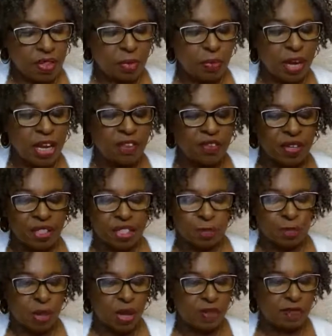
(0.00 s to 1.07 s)
the benefits
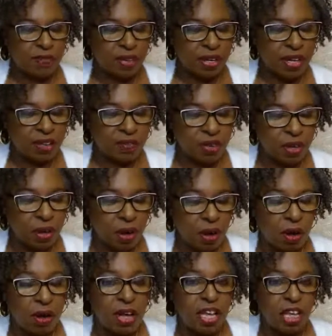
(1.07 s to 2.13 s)
of mindful living
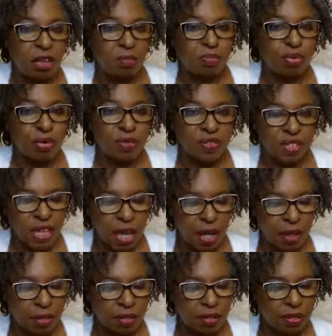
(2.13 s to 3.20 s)
are: it improves
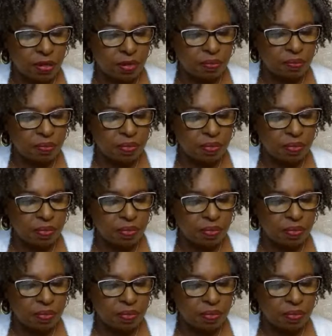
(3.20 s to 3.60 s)
health,